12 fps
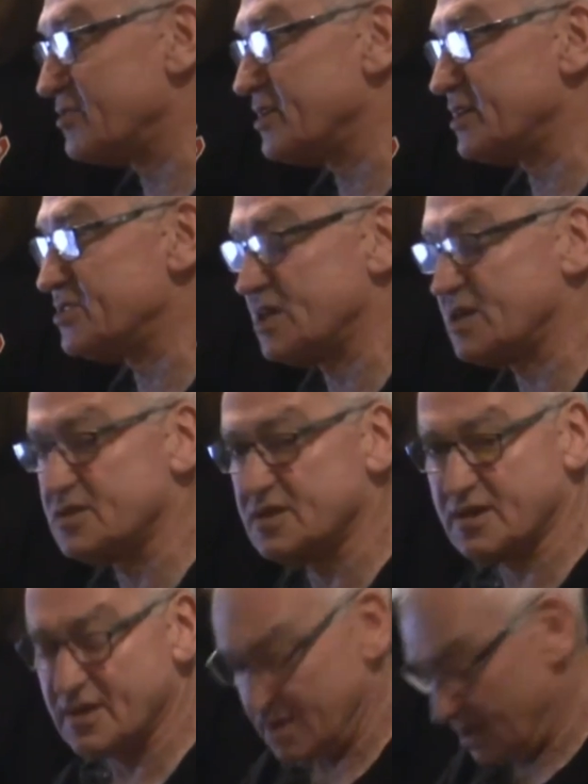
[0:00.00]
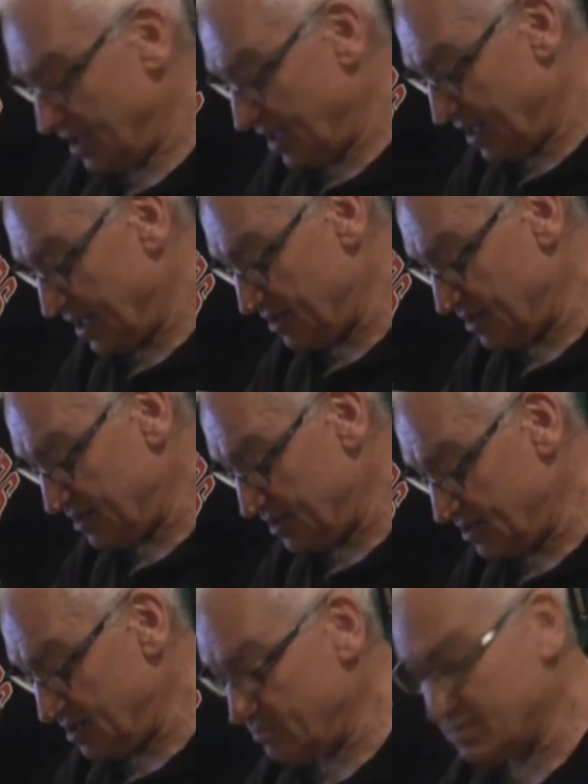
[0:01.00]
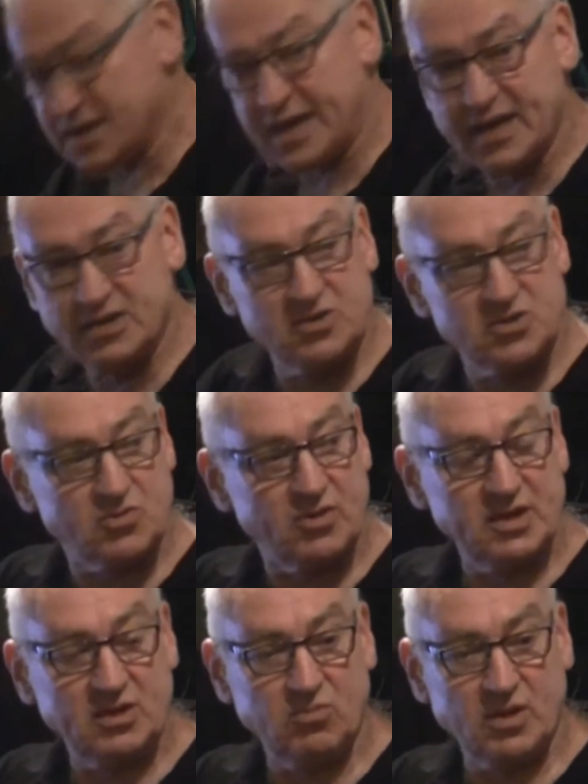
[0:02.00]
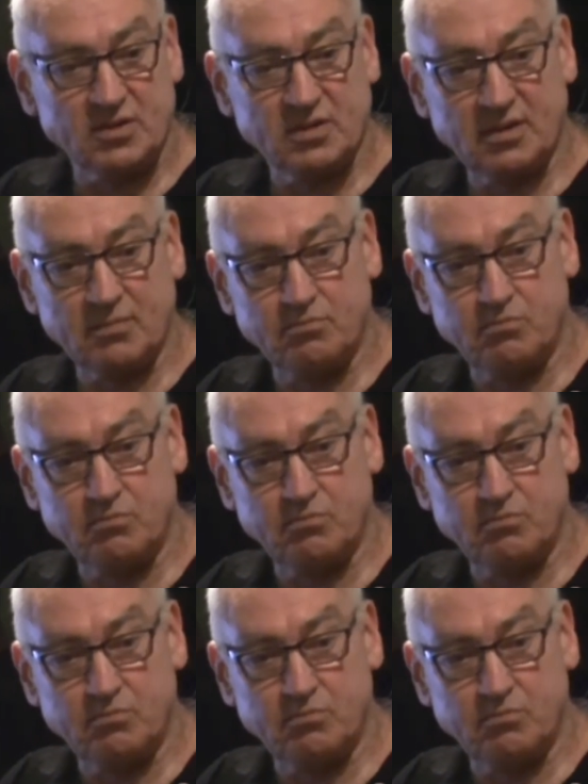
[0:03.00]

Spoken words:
the agenda in the mid-80s already, when the